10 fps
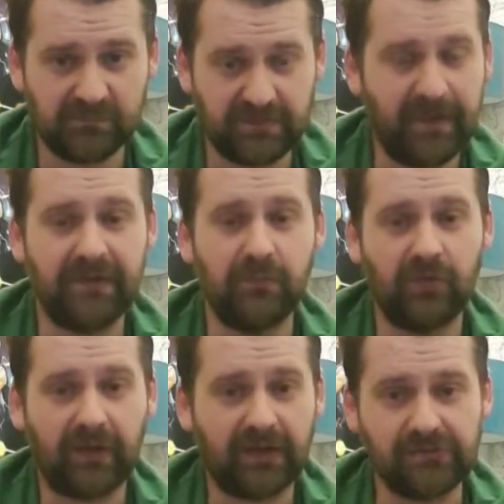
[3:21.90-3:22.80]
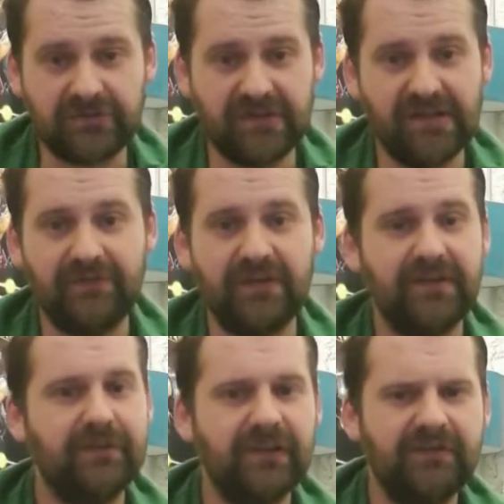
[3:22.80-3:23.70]
depending on what country you live in,
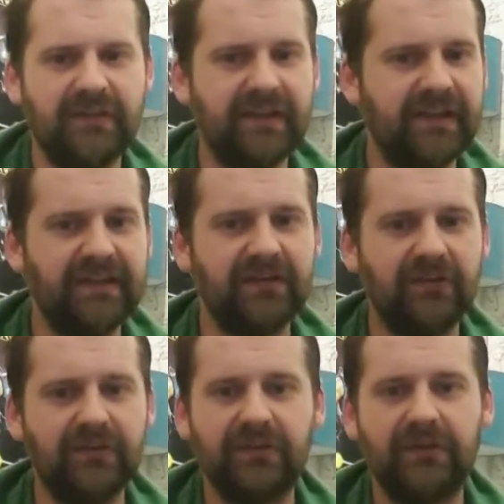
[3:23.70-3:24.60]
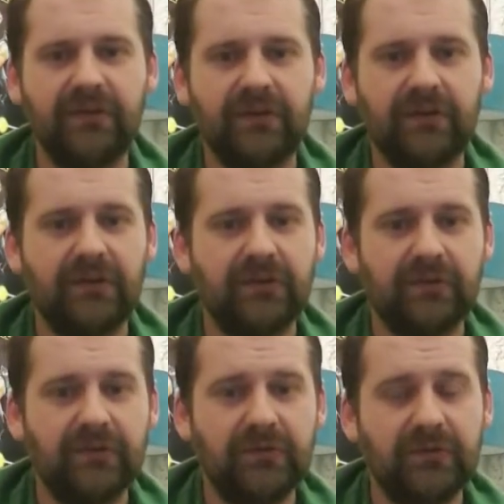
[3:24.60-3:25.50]
if you're living in England
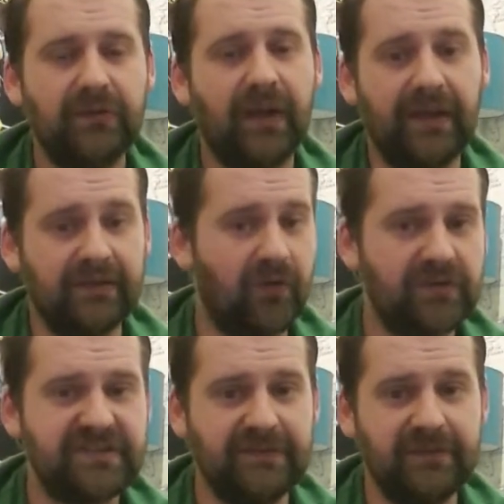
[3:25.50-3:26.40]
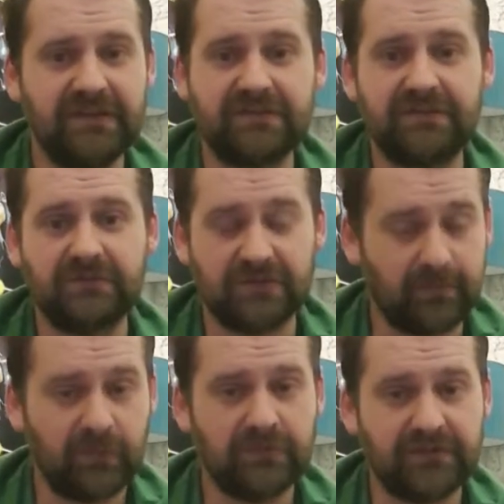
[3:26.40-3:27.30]
and you've got a TV that
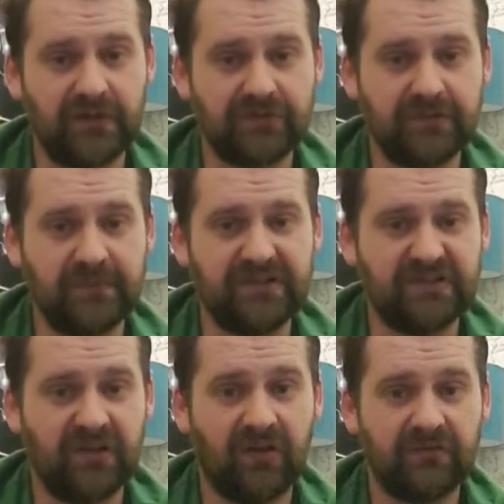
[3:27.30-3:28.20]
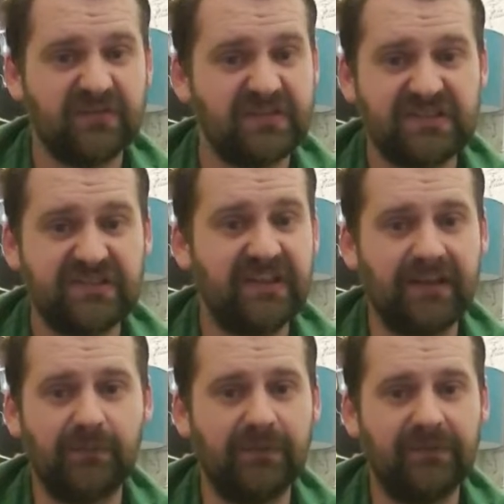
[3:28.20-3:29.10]
supports RGB SCART,
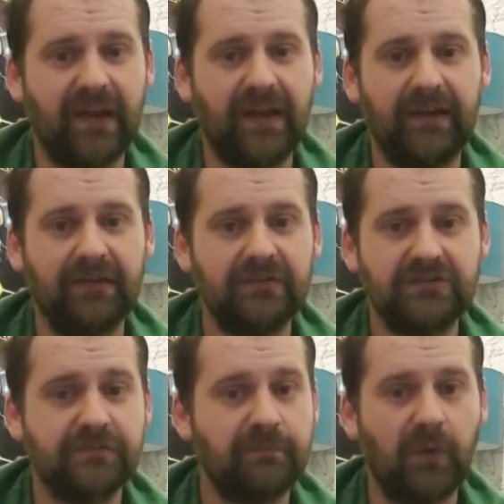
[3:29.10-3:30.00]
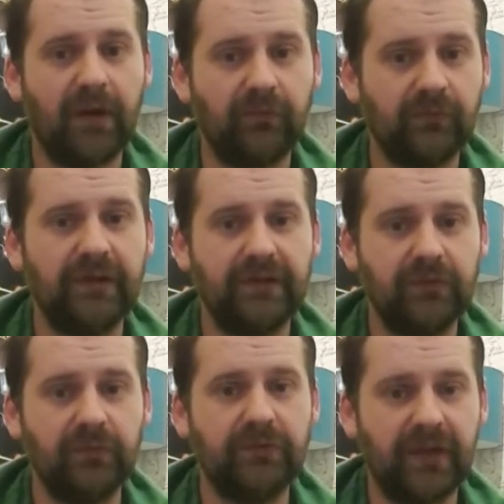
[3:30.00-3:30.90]
stick with that. Just buy a really
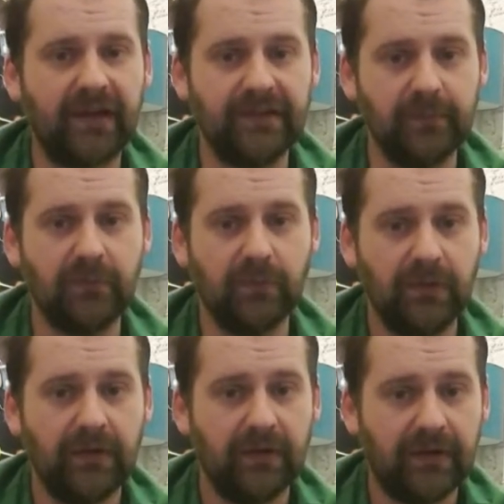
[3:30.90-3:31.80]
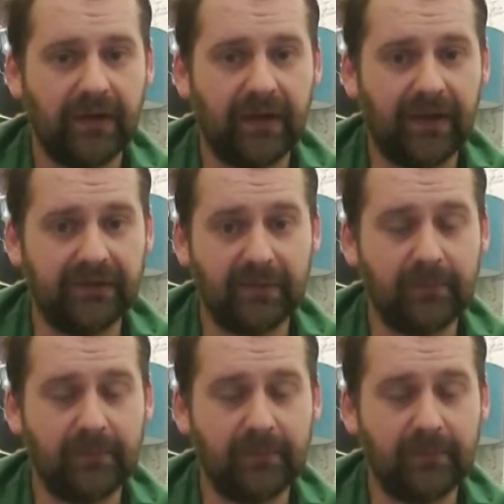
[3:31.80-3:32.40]
good cable, and